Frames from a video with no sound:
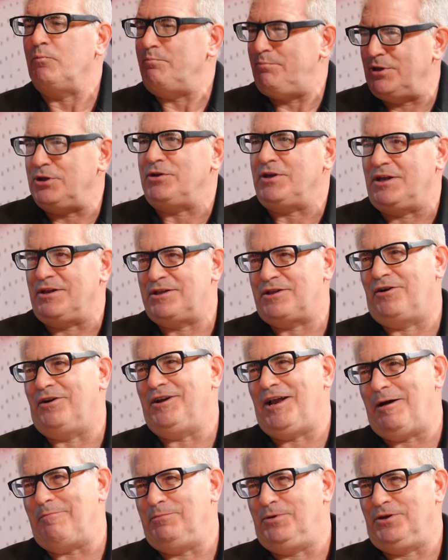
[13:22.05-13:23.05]
Billion, sorry,
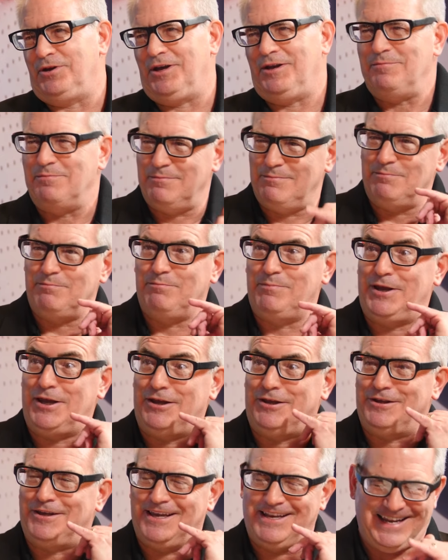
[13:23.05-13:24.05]
not million.
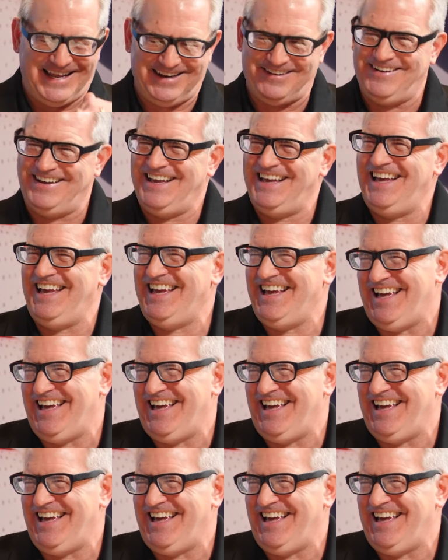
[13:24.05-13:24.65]
Billion. Anyway,